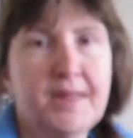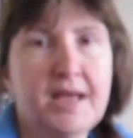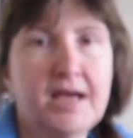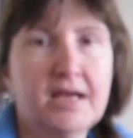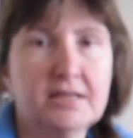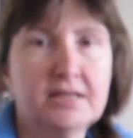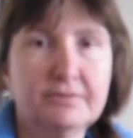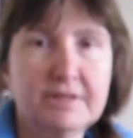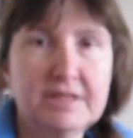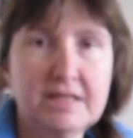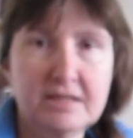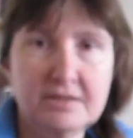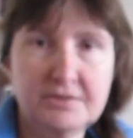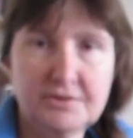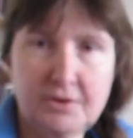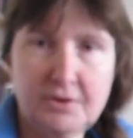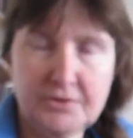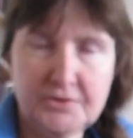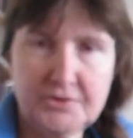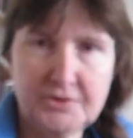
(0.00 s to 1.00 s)
I
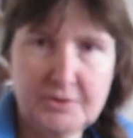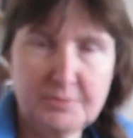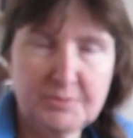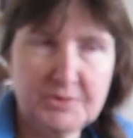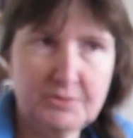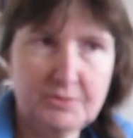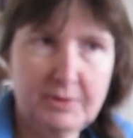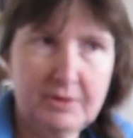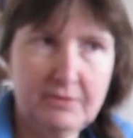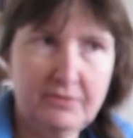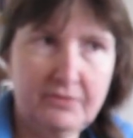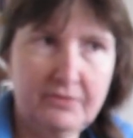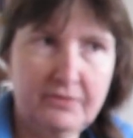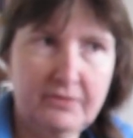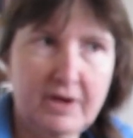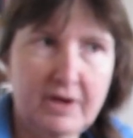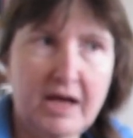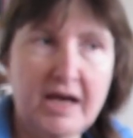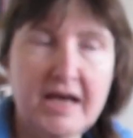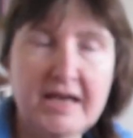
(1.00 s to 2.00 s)
create costumes with
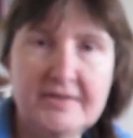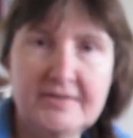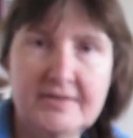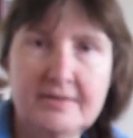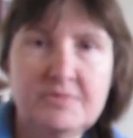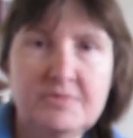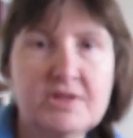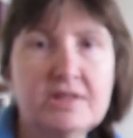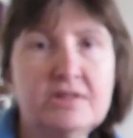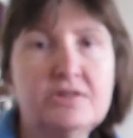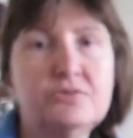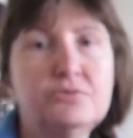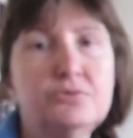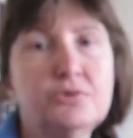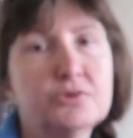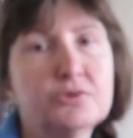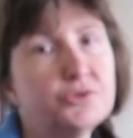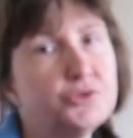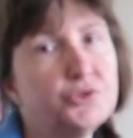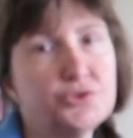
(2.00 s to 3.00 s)
items and do
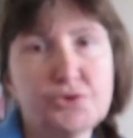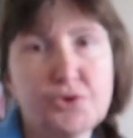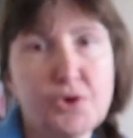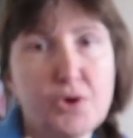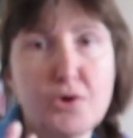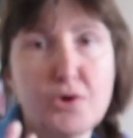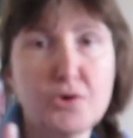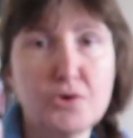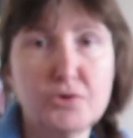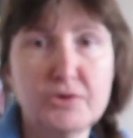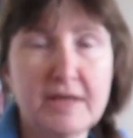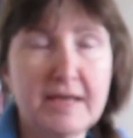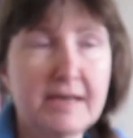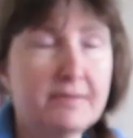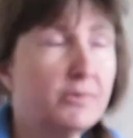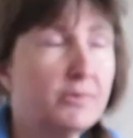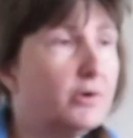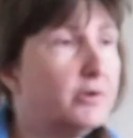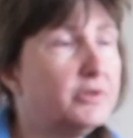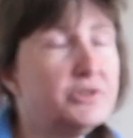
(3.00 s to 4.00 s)
not sew
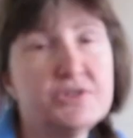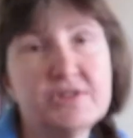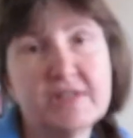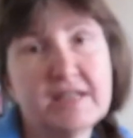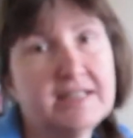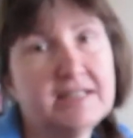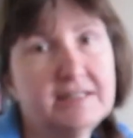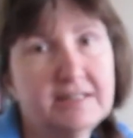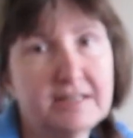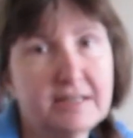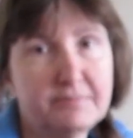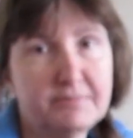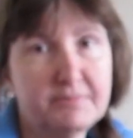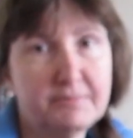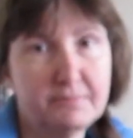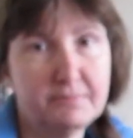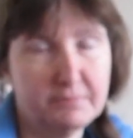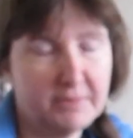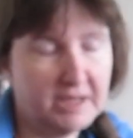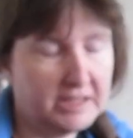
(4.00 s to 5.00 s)
them or design
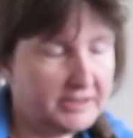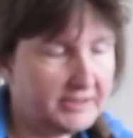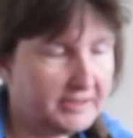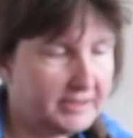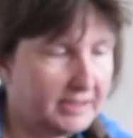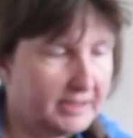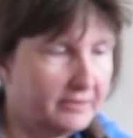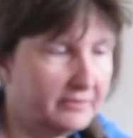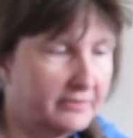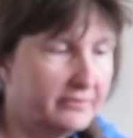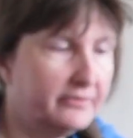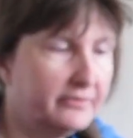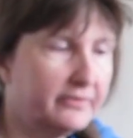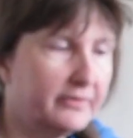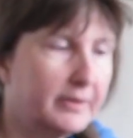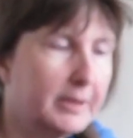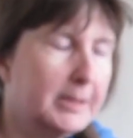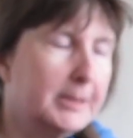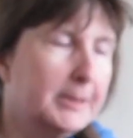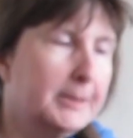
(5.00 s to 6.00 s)
them myself.
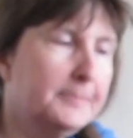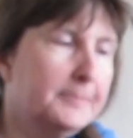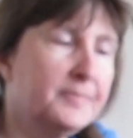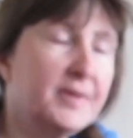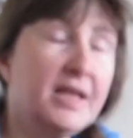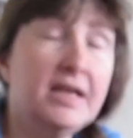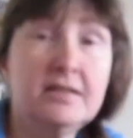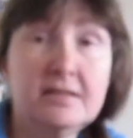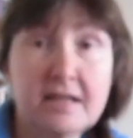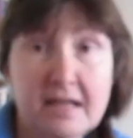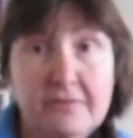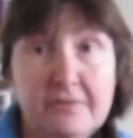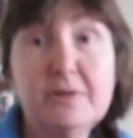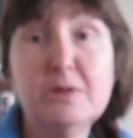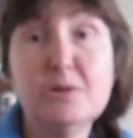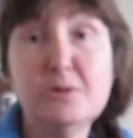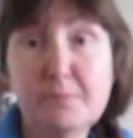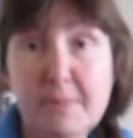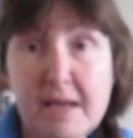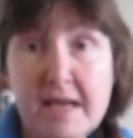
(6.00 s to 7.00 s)
And I
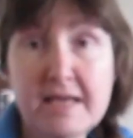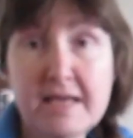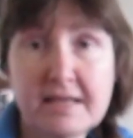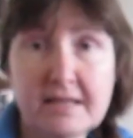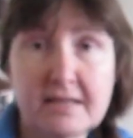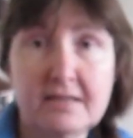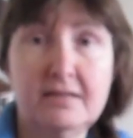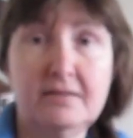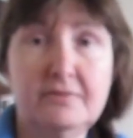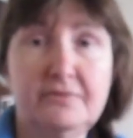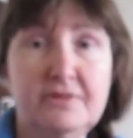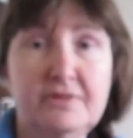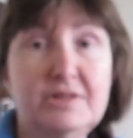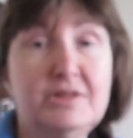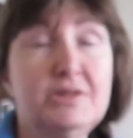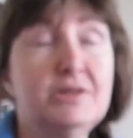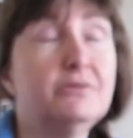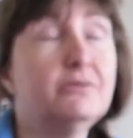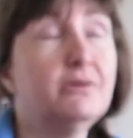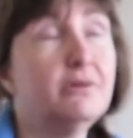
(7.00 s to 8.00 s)
will make a
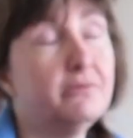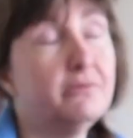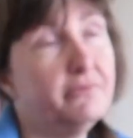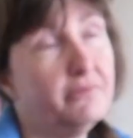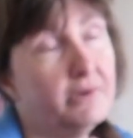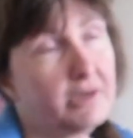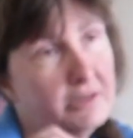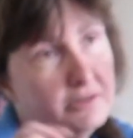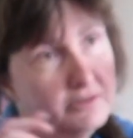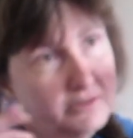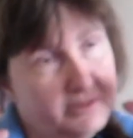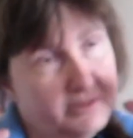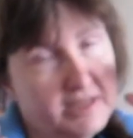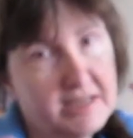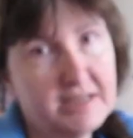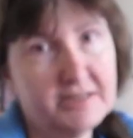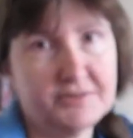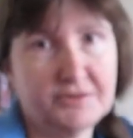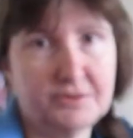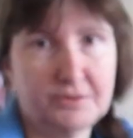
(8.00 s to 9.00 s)
video of
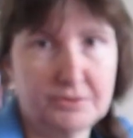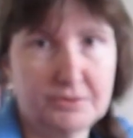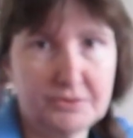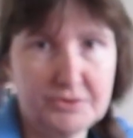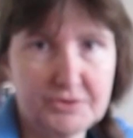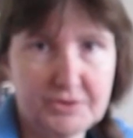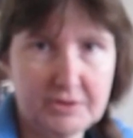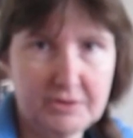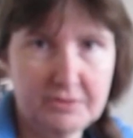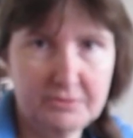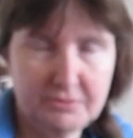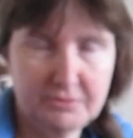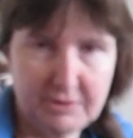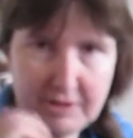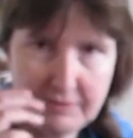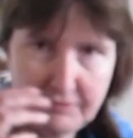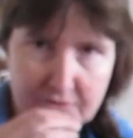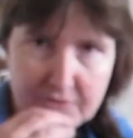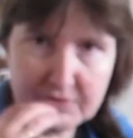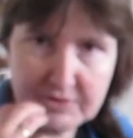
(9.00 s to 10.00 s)
that also, to
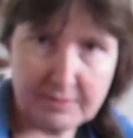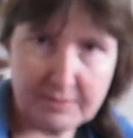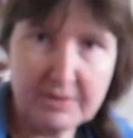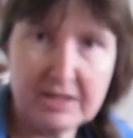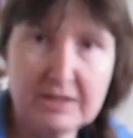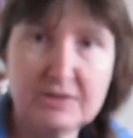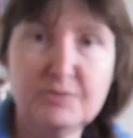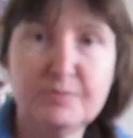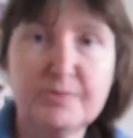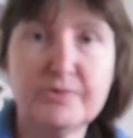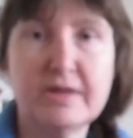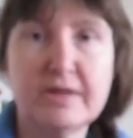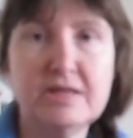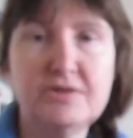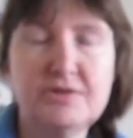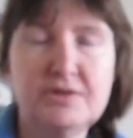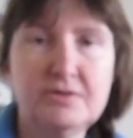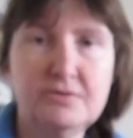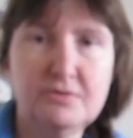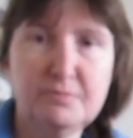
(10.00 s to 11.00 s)
give you some
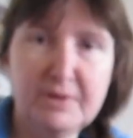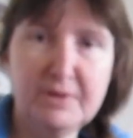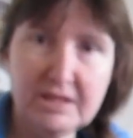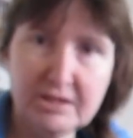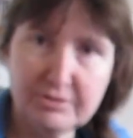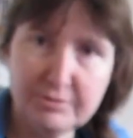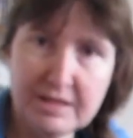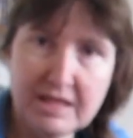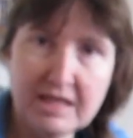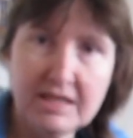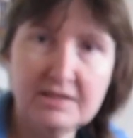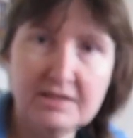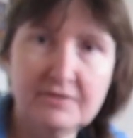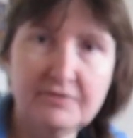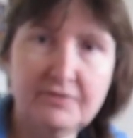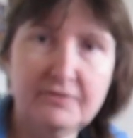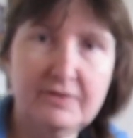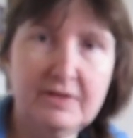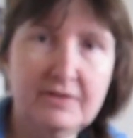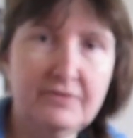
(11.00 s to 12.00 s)
inspiration to be
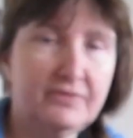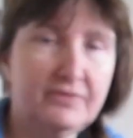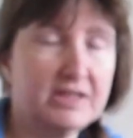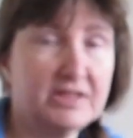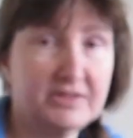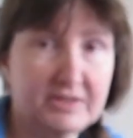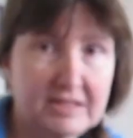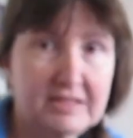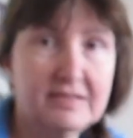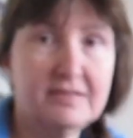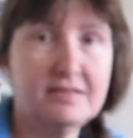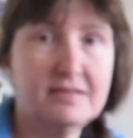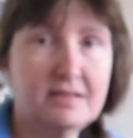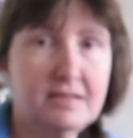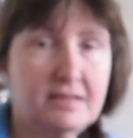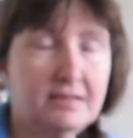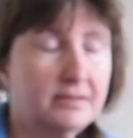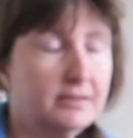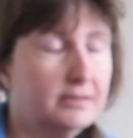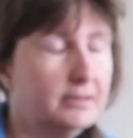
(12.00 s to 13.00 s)
creative with
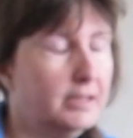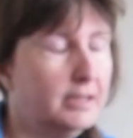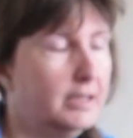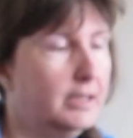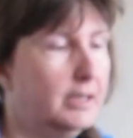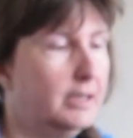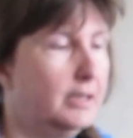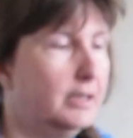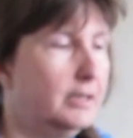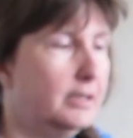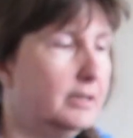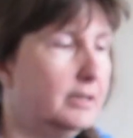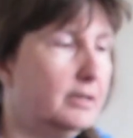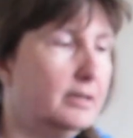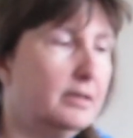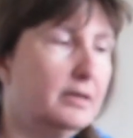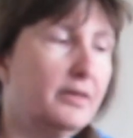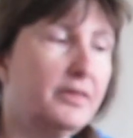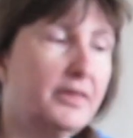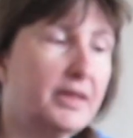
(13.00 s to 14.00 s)
existing
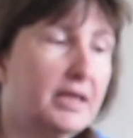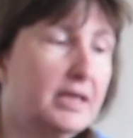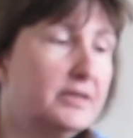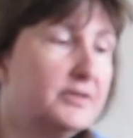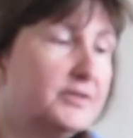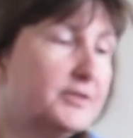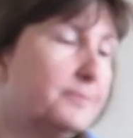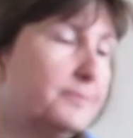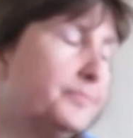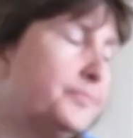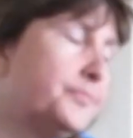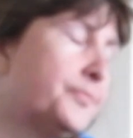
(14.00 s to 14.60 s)
things.